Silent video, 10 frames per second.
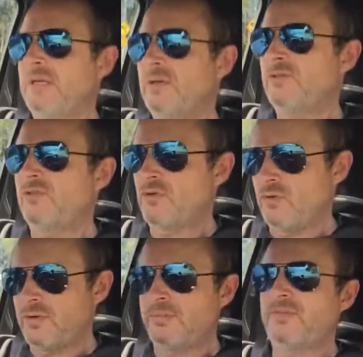just
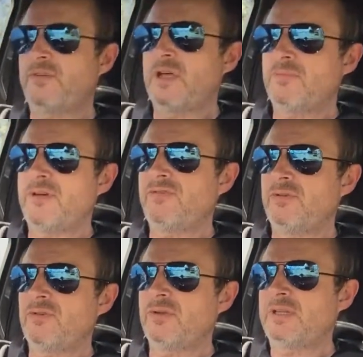caught the side of my
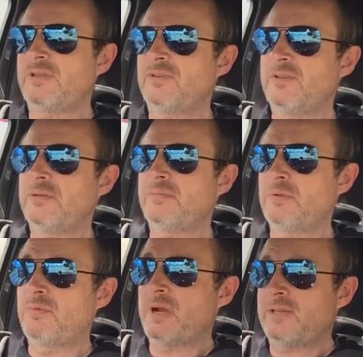foot on it, and the
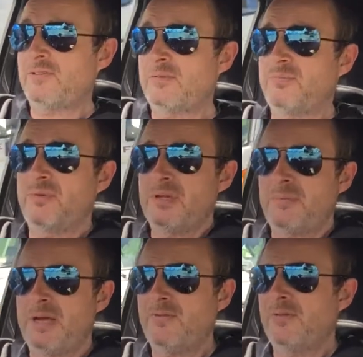brakes are pretty
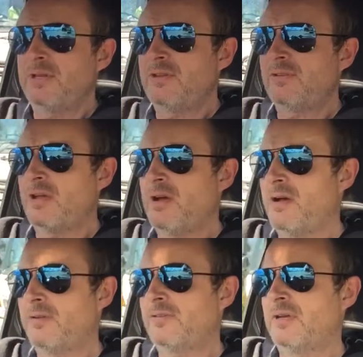powerful in this
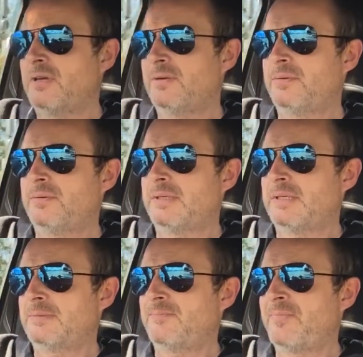car, so
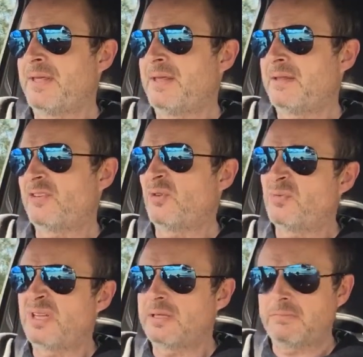that's not
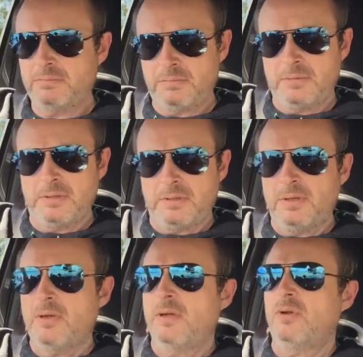really a
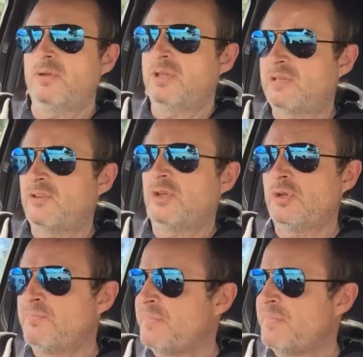good thing to do.